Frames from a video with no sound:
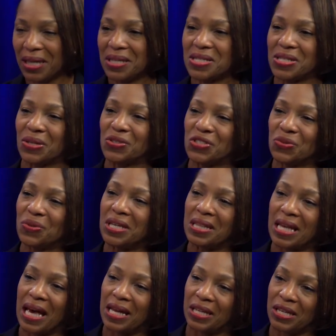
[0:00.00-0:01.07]
So, doing
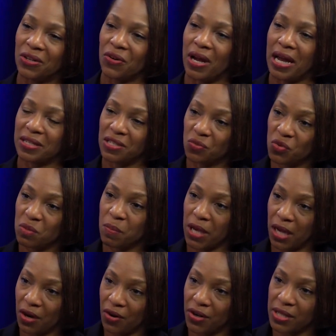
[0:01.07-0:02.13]
that, interacting with
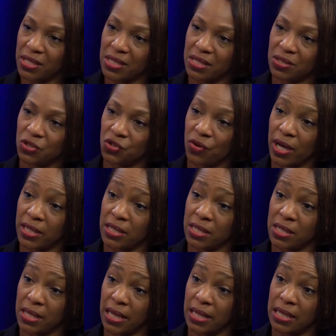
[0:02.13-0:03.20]
parents, trying to
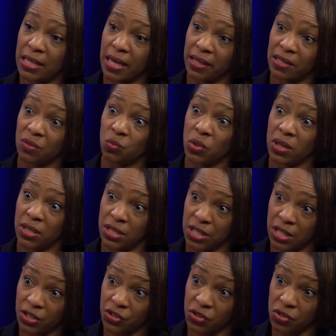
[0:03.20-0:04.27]
stay connected with the
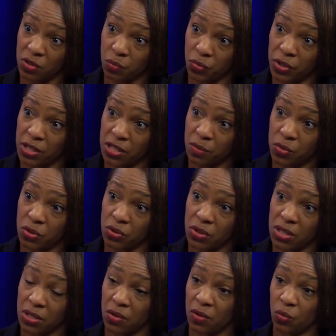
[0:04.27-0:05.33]
teachers and
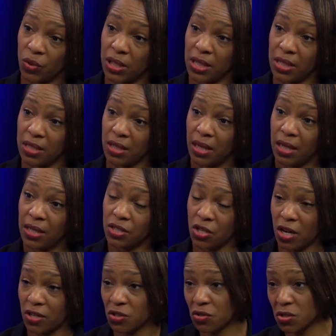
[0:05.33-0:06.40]
principals so that we can
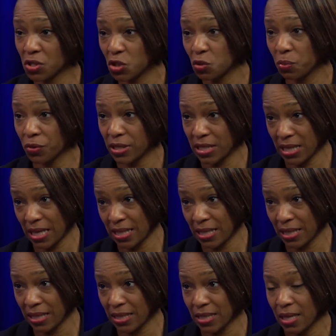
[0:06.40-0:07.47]
talk to the
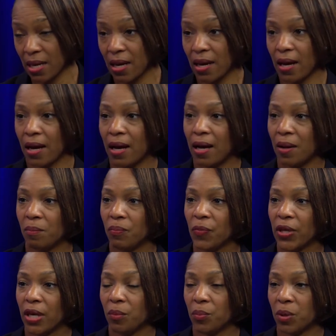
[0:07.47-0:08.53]
superintendent. Mm -hmm. um,
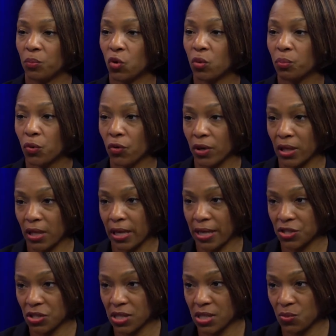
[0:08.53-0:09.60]
but more importantly, I
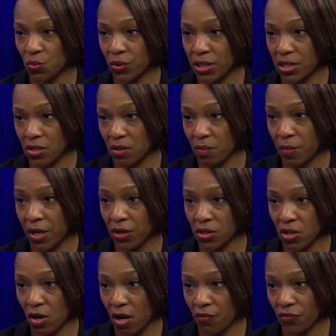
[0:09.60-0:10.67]
just went to the mayor's
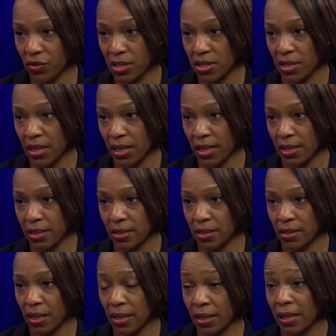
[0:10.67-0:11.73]
conference in
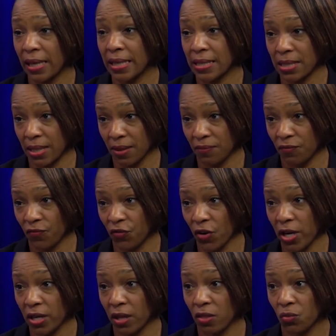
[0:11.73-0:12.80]
Atlanta
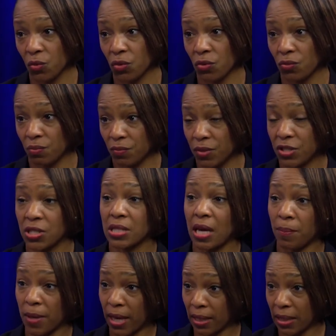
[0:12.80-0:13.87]
Friday through, just
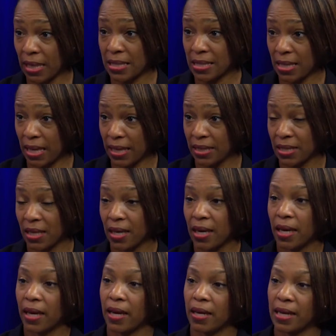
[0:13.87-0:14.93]
got back last night, mm
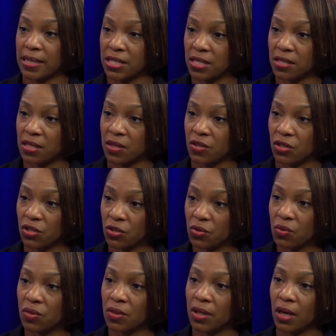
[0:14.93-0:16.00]
-hmm. and I attended the
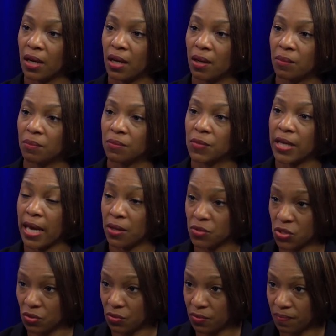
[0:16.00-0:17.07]
youth um,
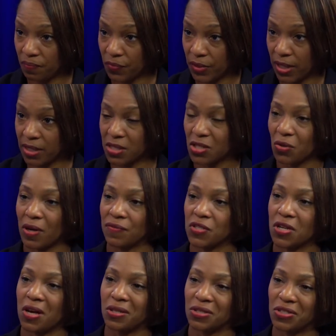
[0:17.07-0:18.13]
council. Oh, and wow. so I've
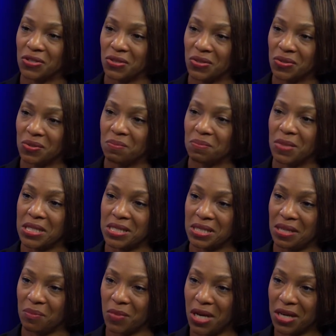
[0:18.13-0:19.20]
talked to my
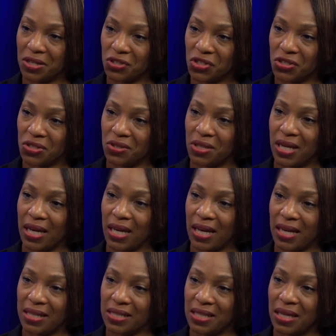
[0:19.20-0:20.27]
city manager
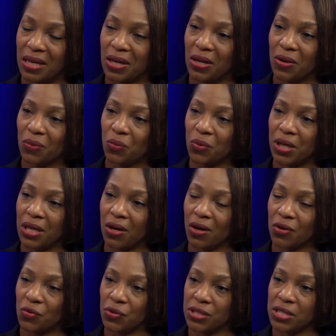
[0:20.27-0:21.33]
and we are
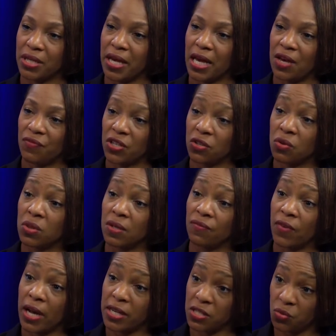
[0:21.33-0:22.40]
going to have a youth
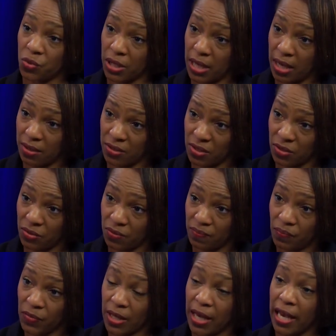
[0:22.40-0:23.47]
advisory council. Mm
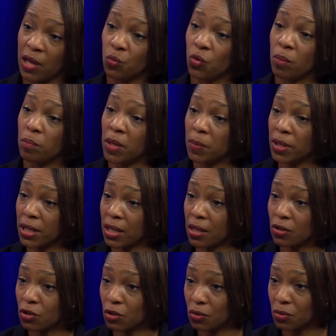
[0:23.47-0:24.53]
-hmm. And we're
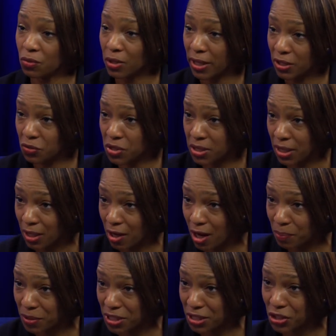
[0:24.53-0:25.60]
mimicking you, like you said,
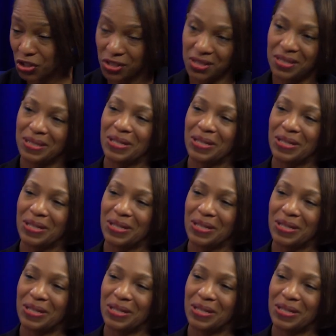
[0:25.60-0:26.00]
competition.